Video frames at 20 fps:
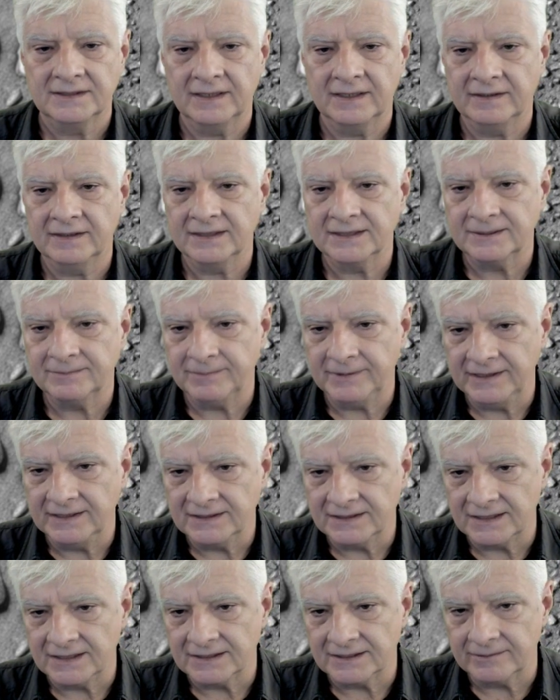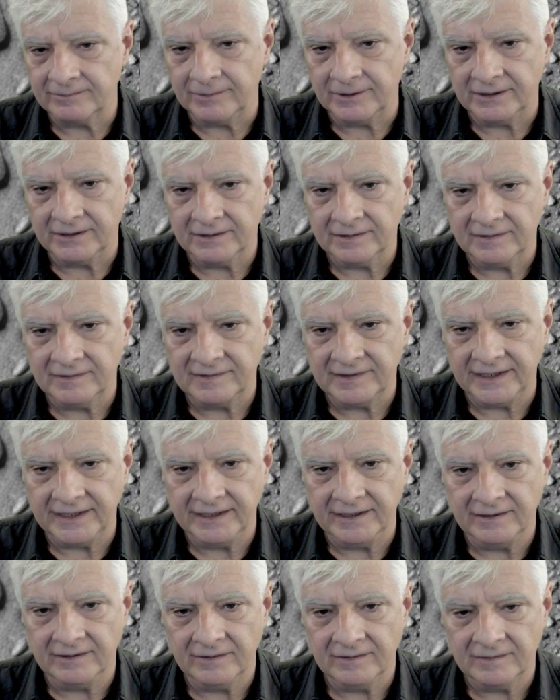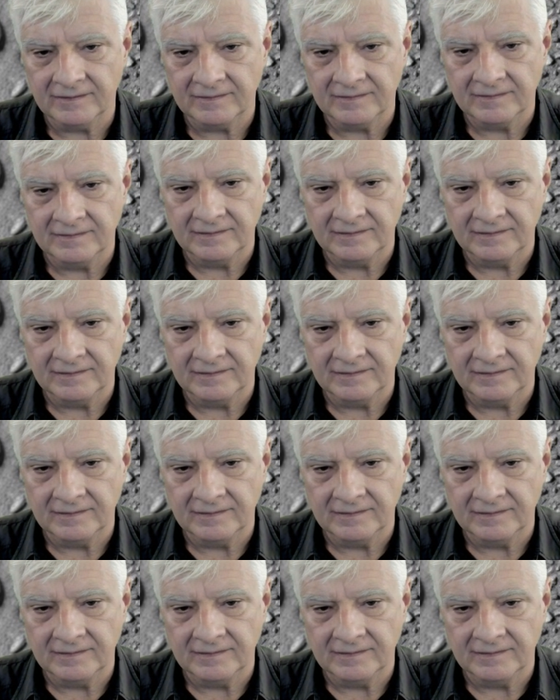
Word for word: So this piece is about ten